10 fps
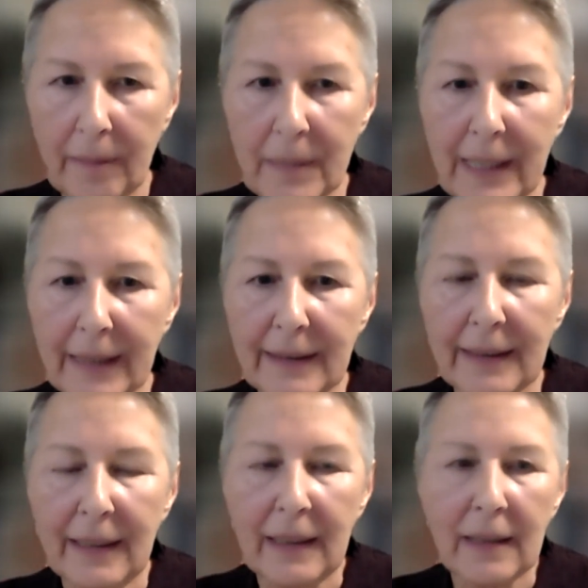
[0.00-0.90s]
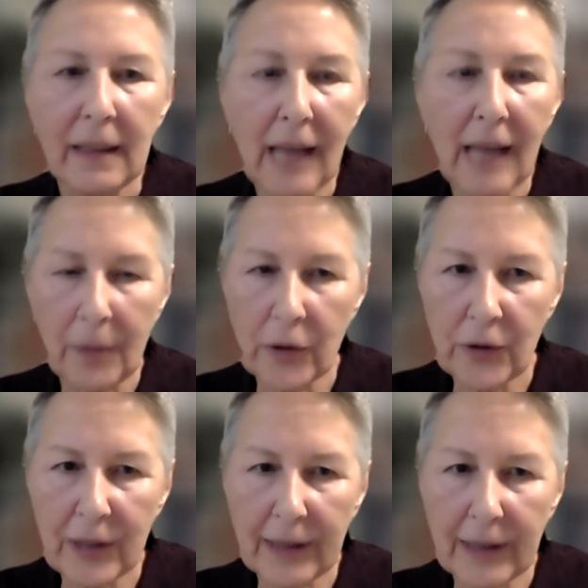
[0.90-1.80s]
does a lot more due
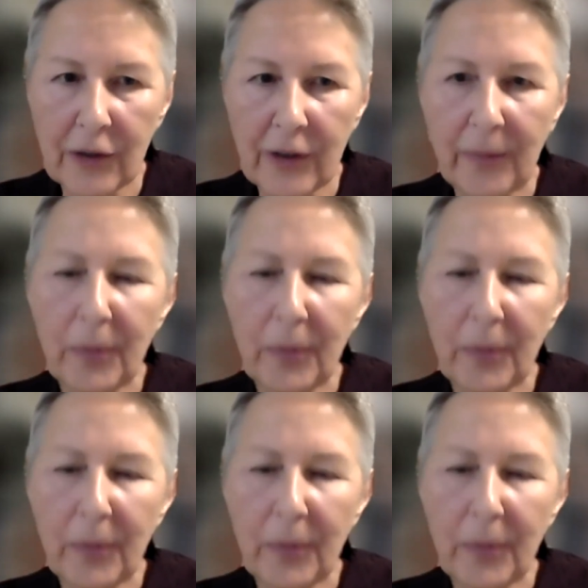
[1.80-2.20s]
diligence,